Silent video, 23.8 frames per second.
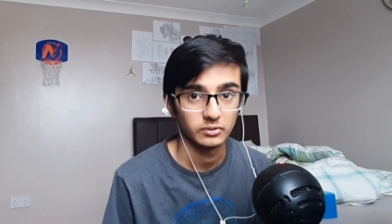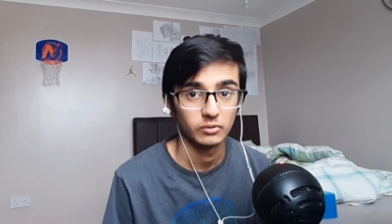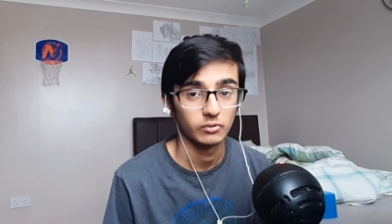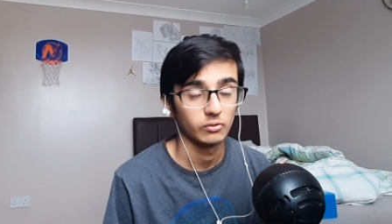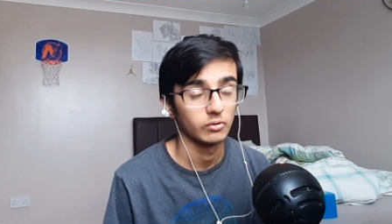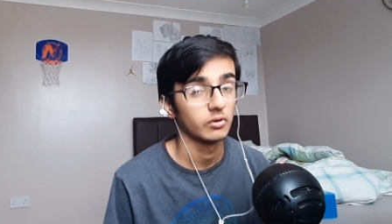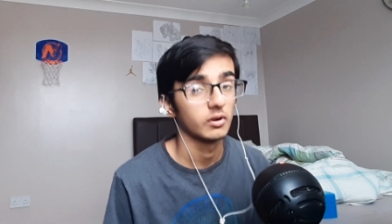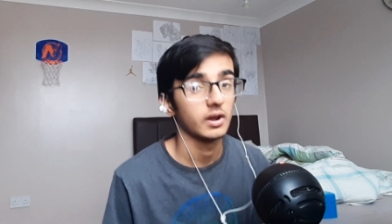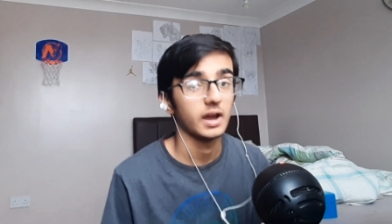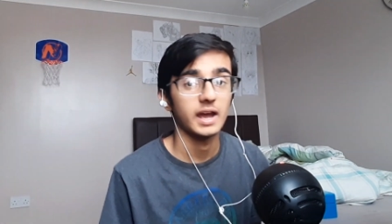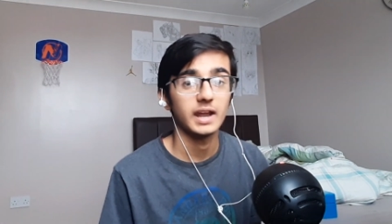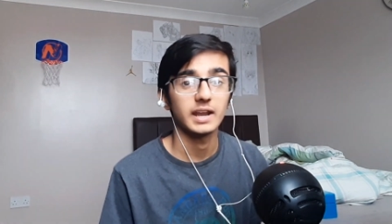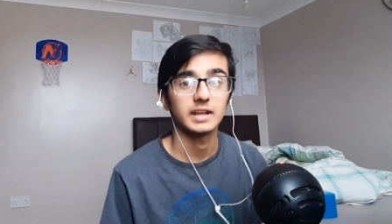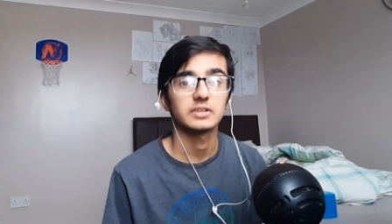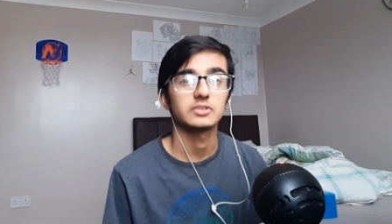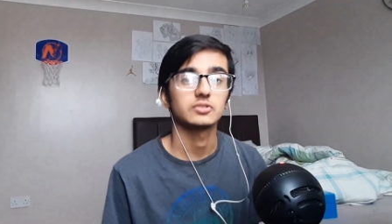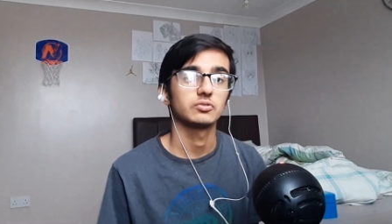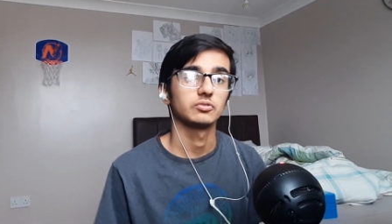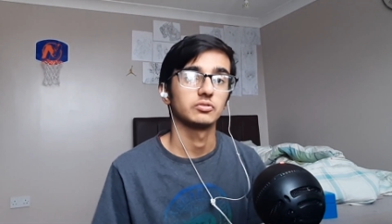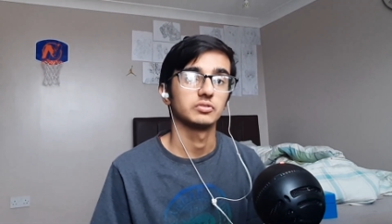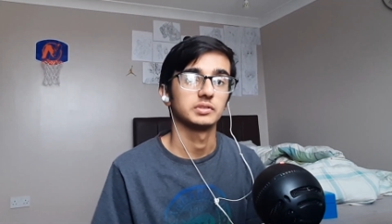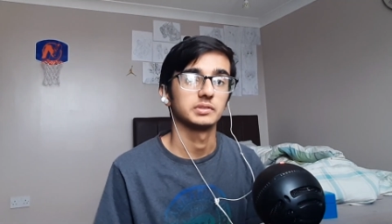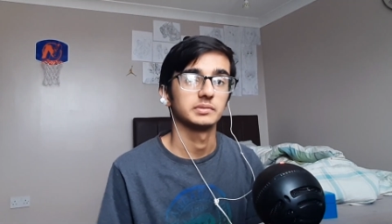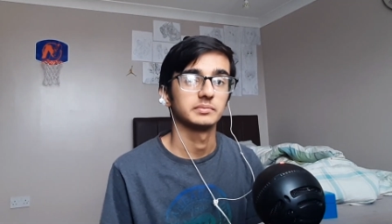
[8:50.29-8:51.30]
Or I like to
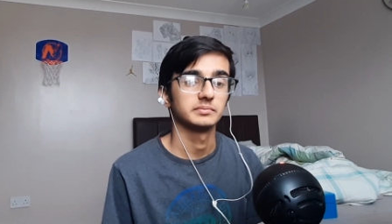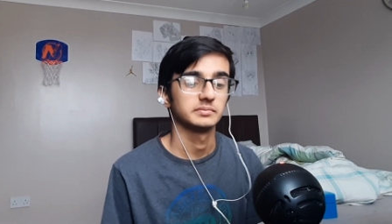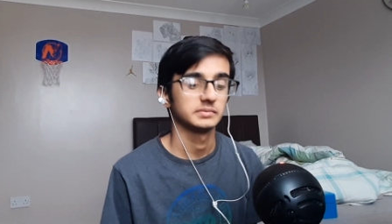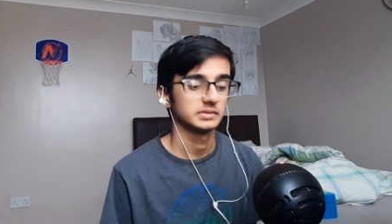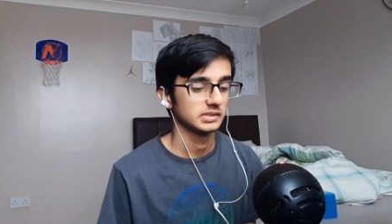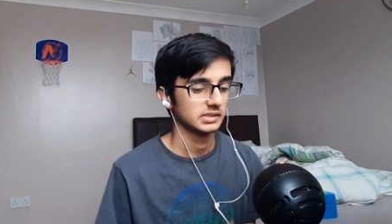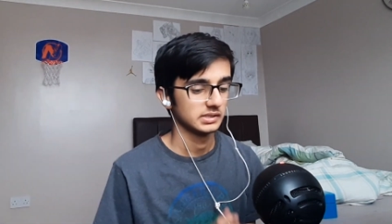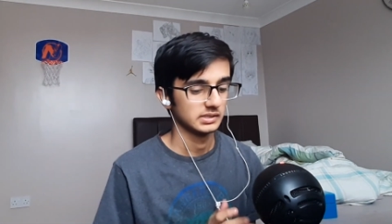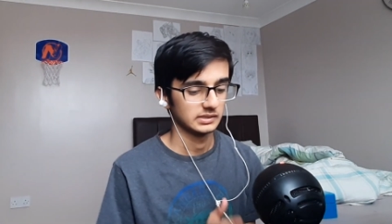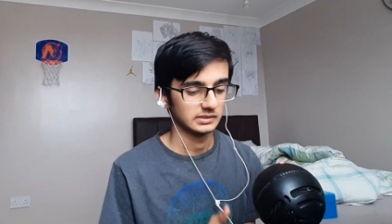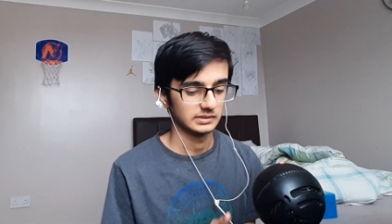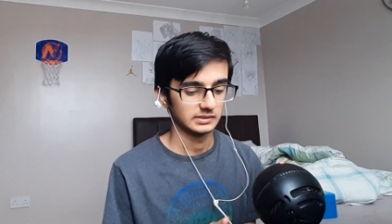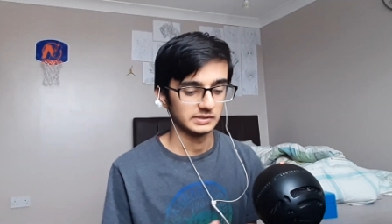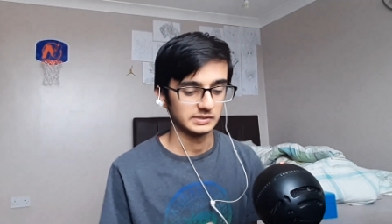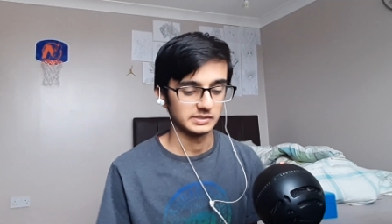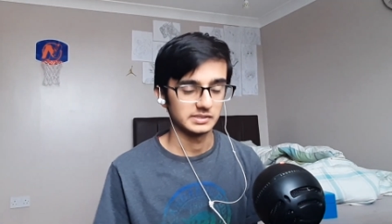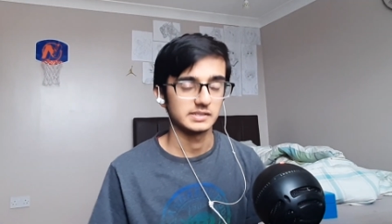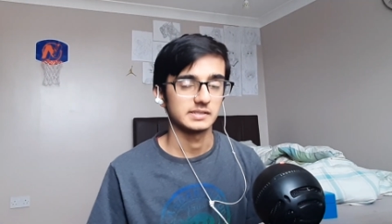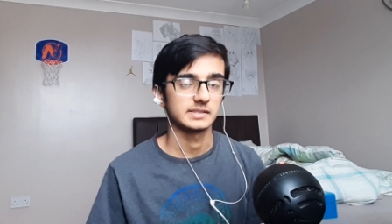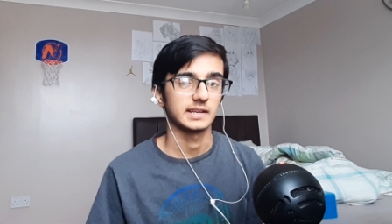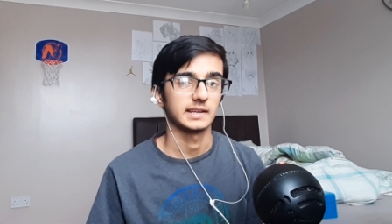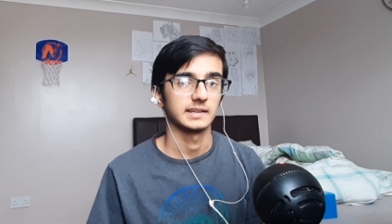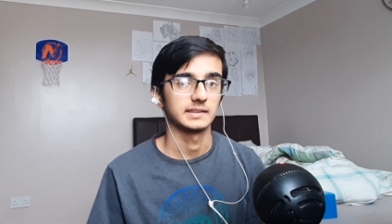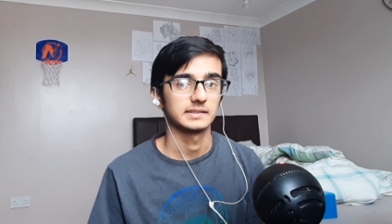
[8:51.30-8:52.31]
call them the
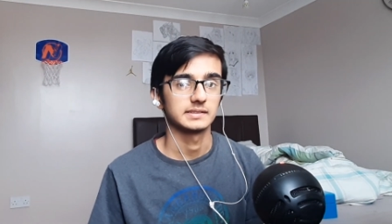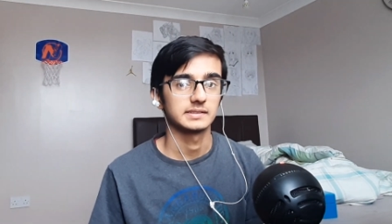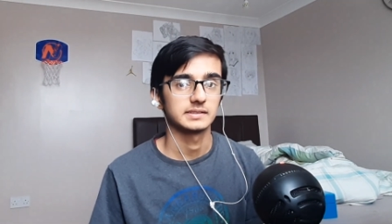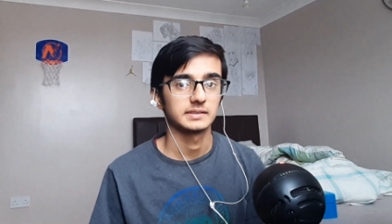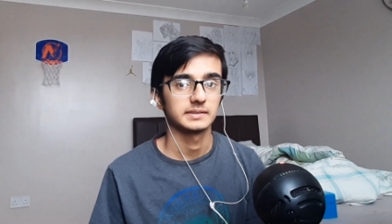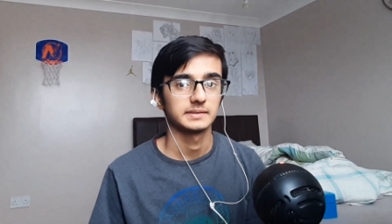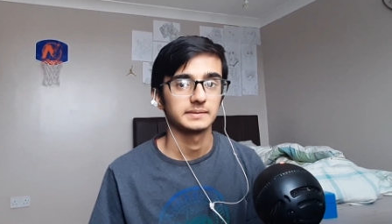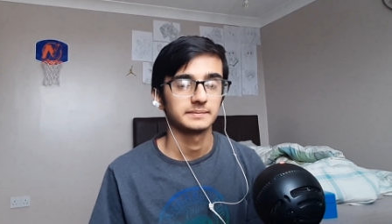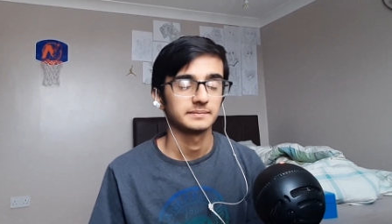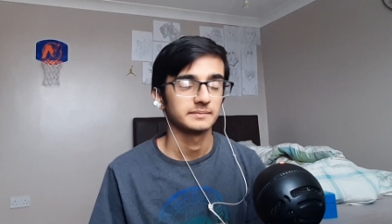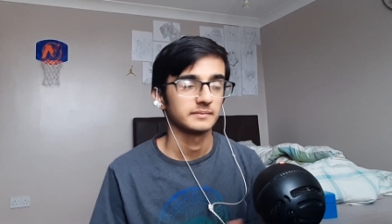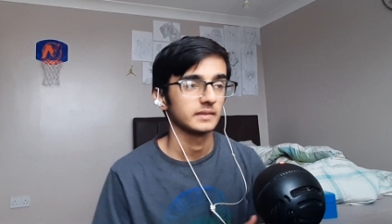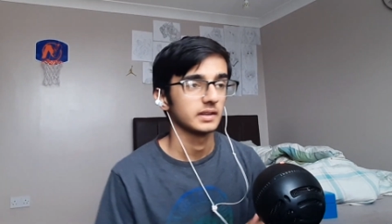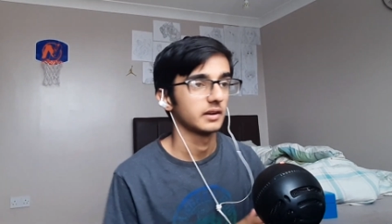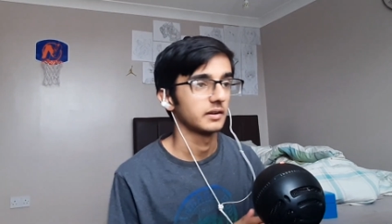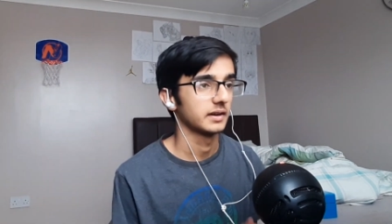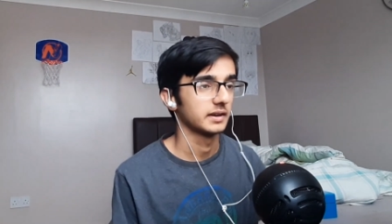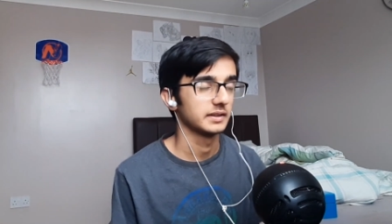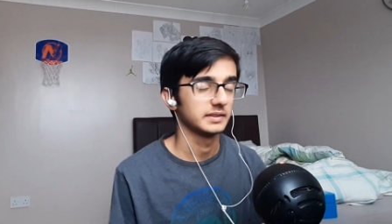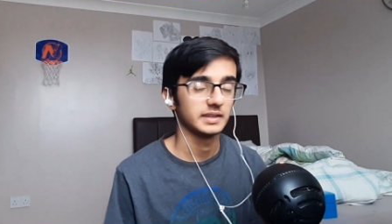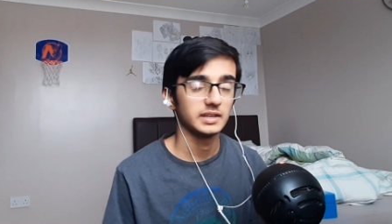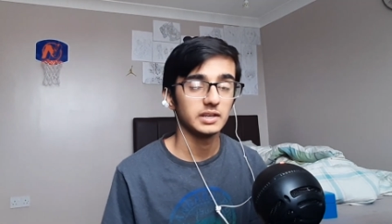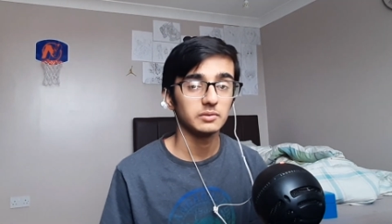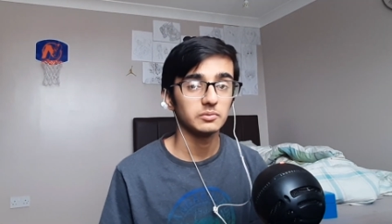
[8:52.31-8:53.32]
jizz ants.
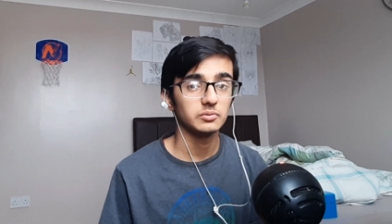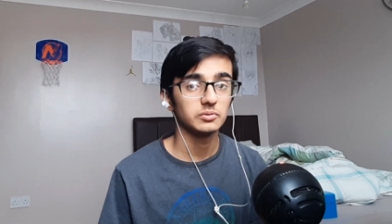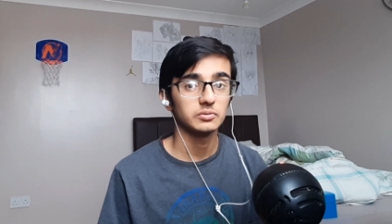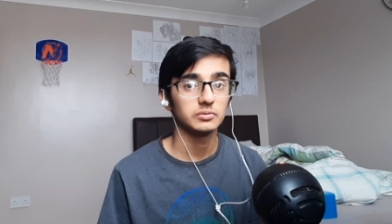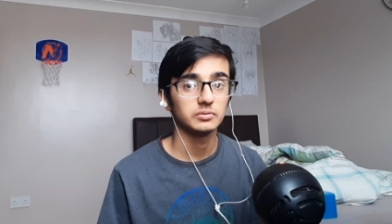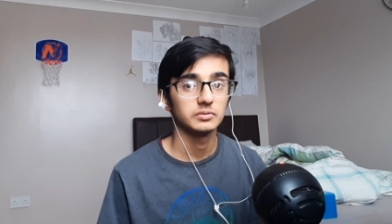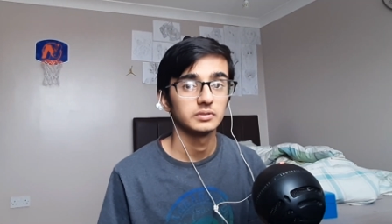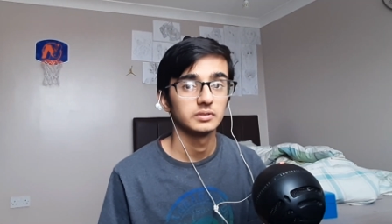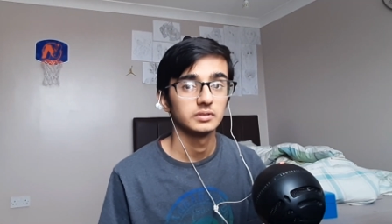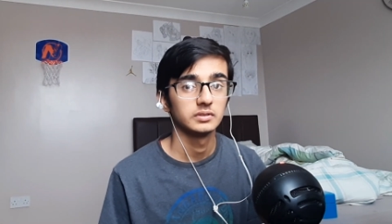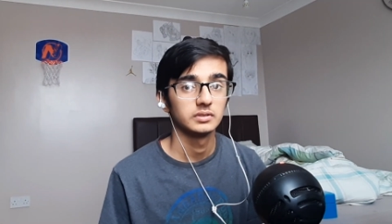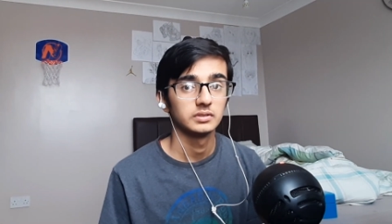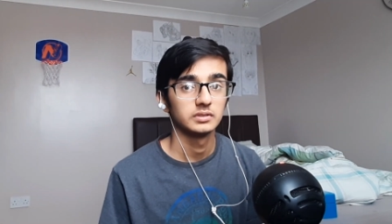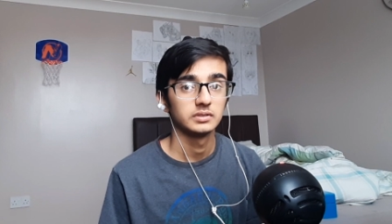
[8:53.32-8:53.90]
Alright, they will...